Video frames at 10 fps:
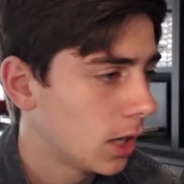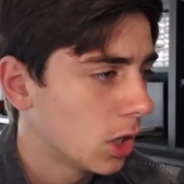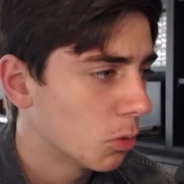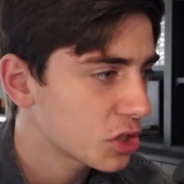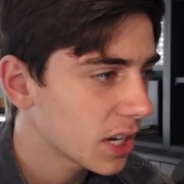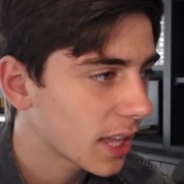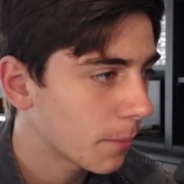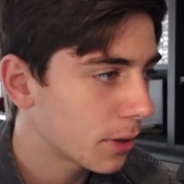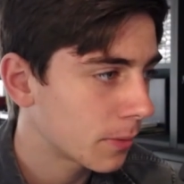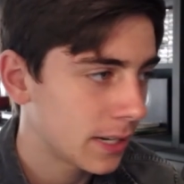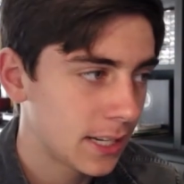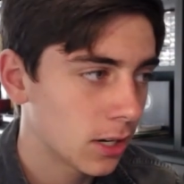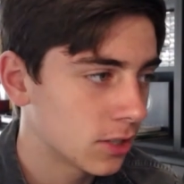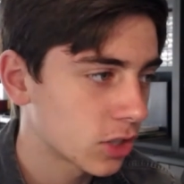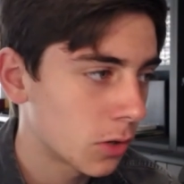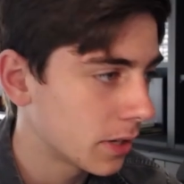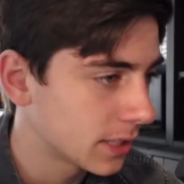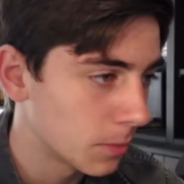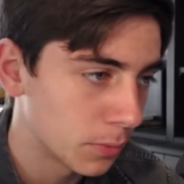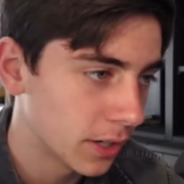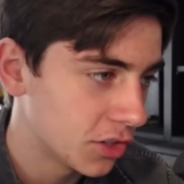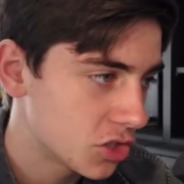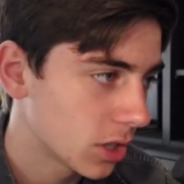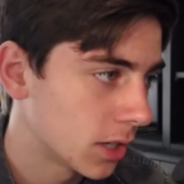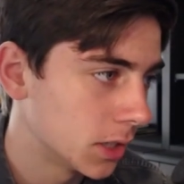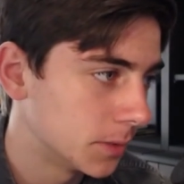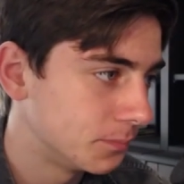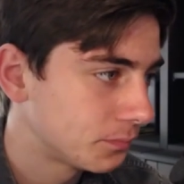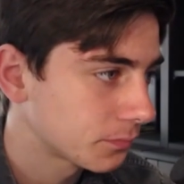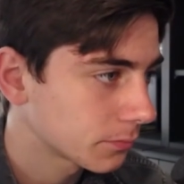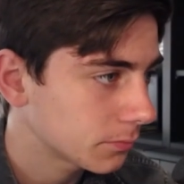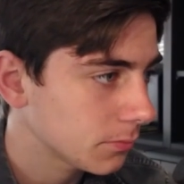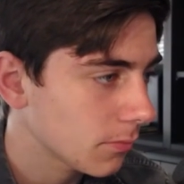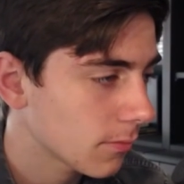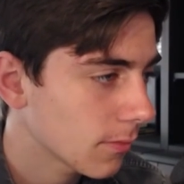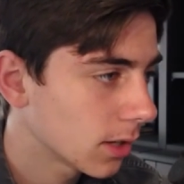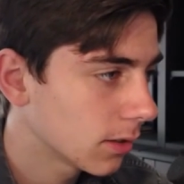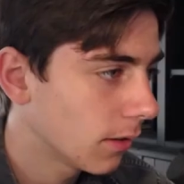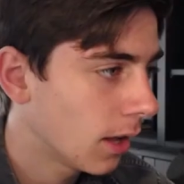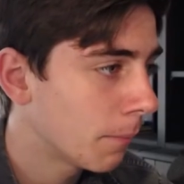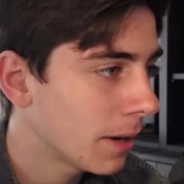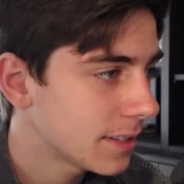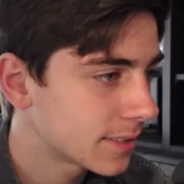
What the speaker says: We're just gonna put it right here. It's already at the bridge. I might.